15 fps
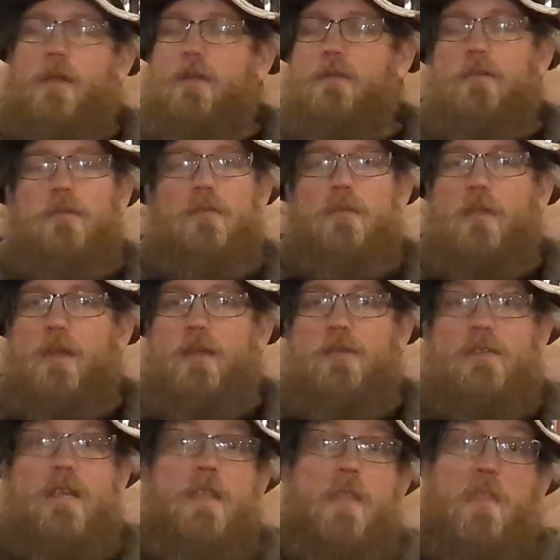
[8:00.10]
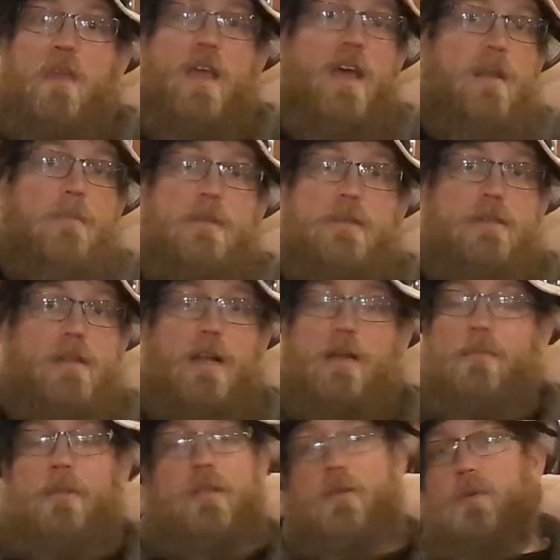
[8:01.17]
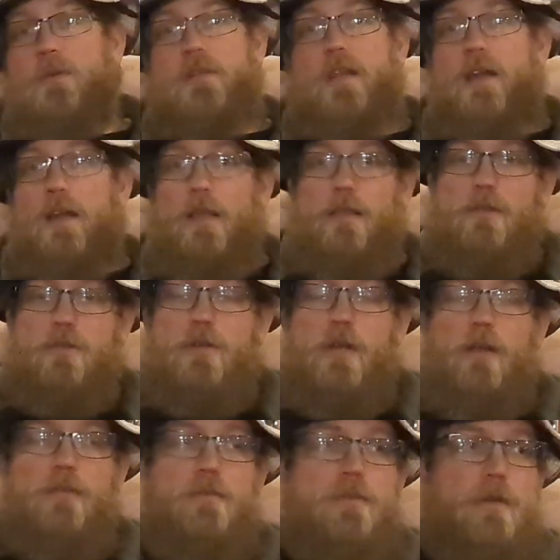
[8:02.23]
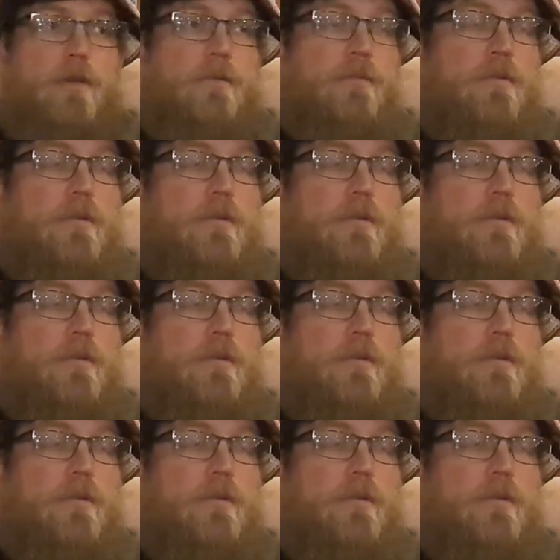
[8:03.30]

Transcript: but they said that they had them in stock, but there wasn't any on the shelf. So,